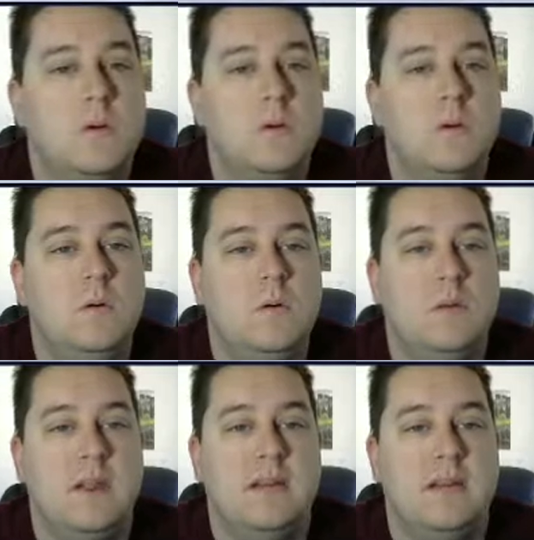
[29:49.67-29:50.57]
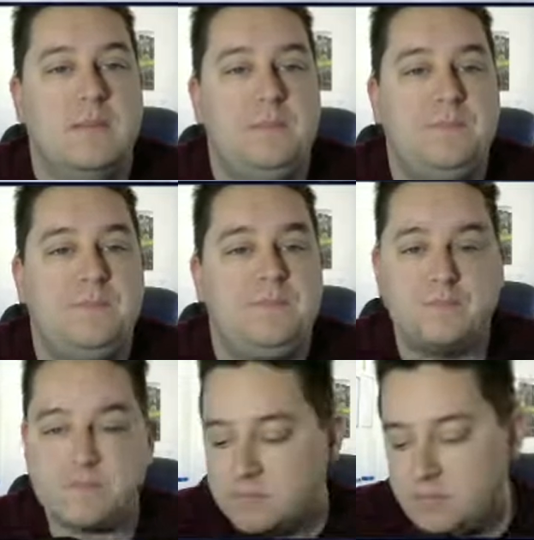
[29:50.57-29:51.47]
Cool. Yes.
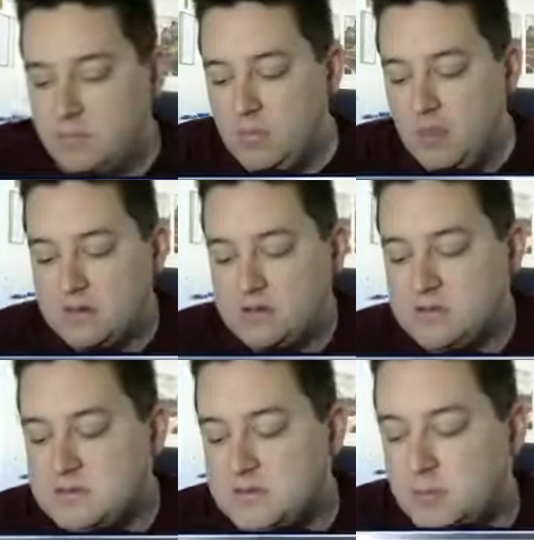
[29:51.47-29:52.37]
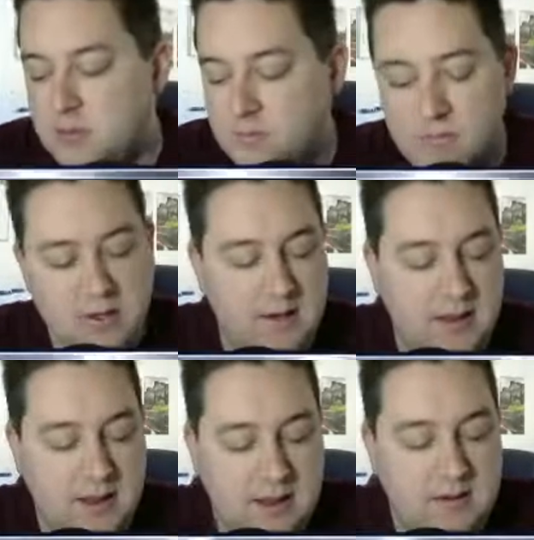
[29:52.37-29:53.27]
It's just simple. 1
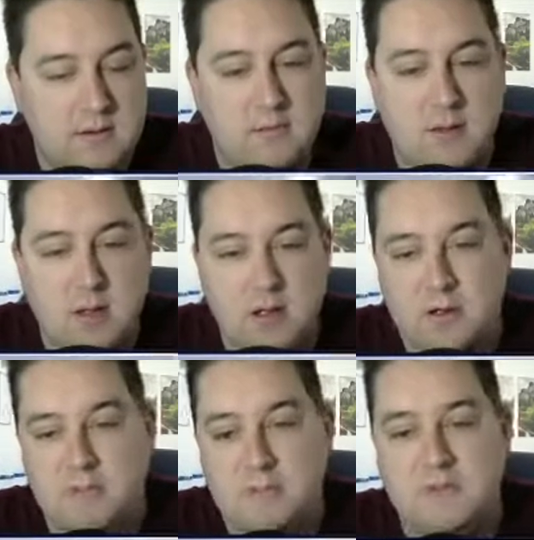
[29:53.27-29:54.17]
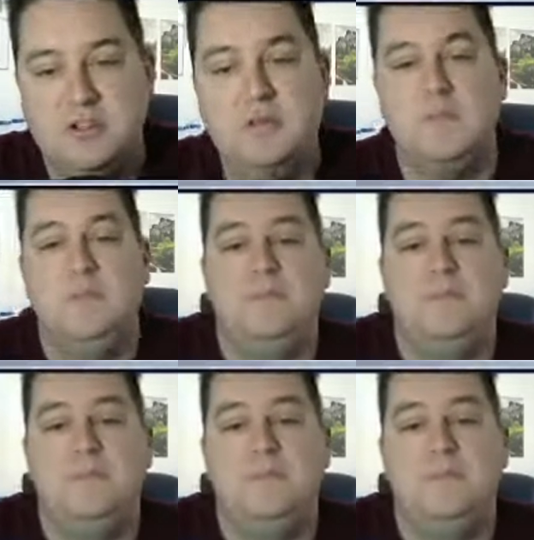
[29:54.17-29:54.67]
and 2.